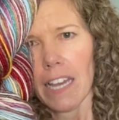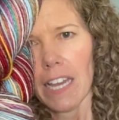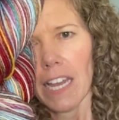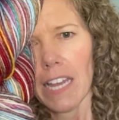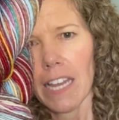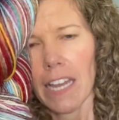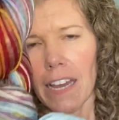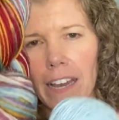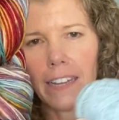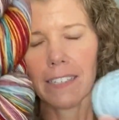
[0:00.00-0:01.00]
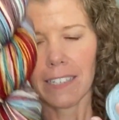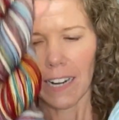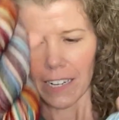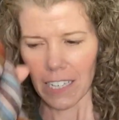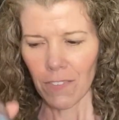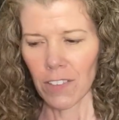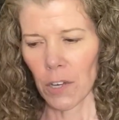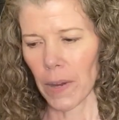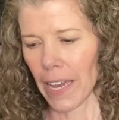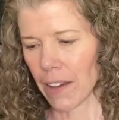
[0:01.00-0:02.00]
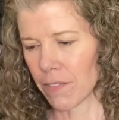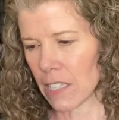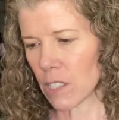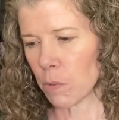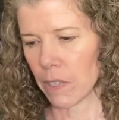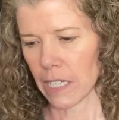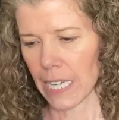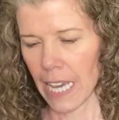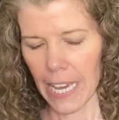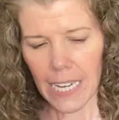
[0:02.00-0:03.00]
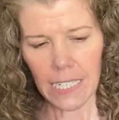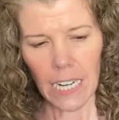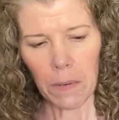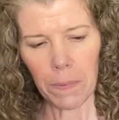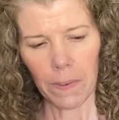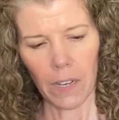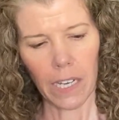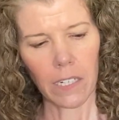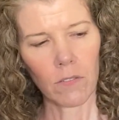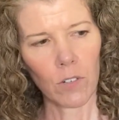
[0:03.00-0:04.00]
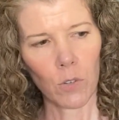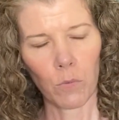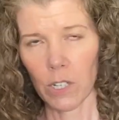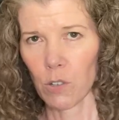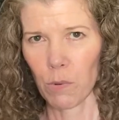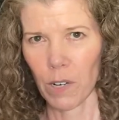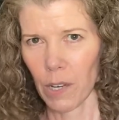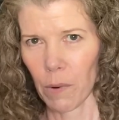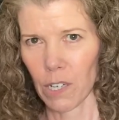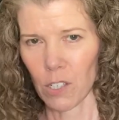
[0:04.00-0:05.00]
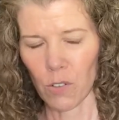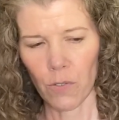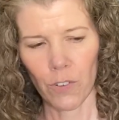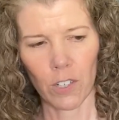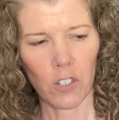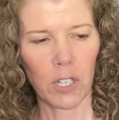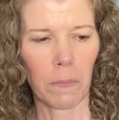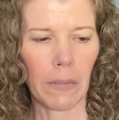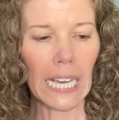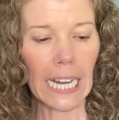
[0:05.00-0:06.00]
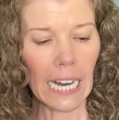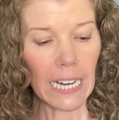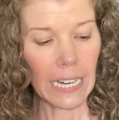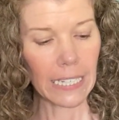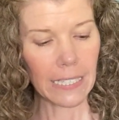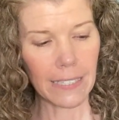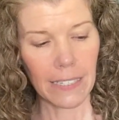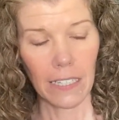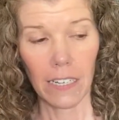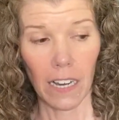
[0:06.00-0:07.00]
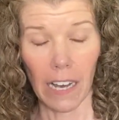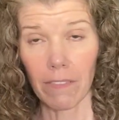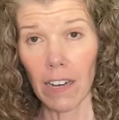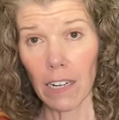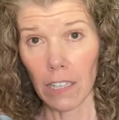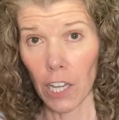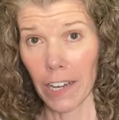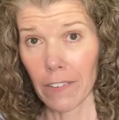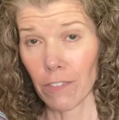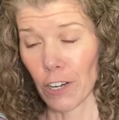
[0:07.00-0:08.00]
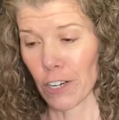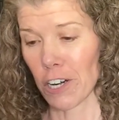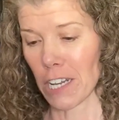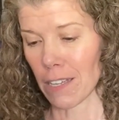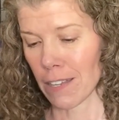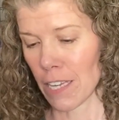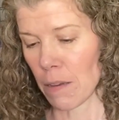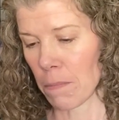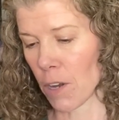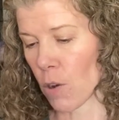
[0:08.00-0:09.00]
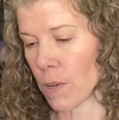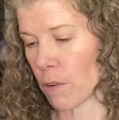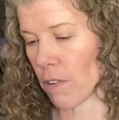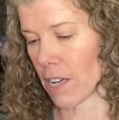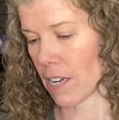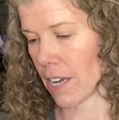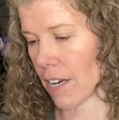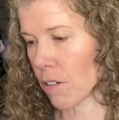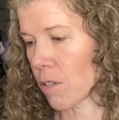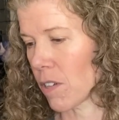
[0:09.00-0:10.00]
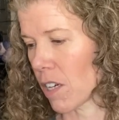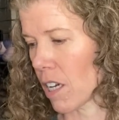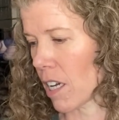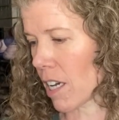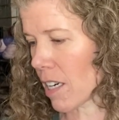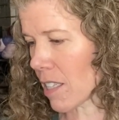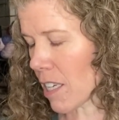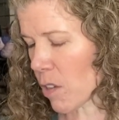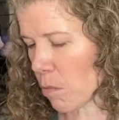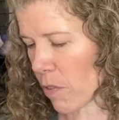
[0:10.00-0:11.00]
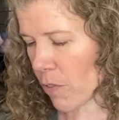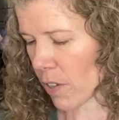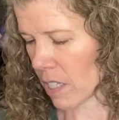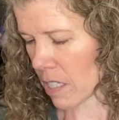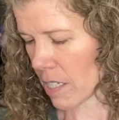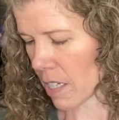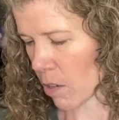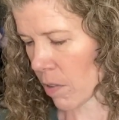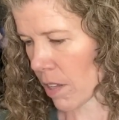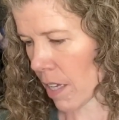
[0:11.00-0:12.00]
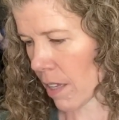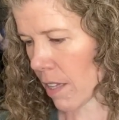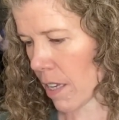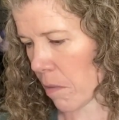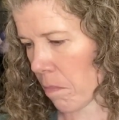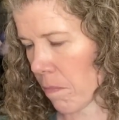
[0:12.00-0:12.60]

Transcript: And even though I have this one caked up, I don't know which one I want to do first, because I've got a lot of Narnia theme going right now, and I think it'd be fun to stick with that theme.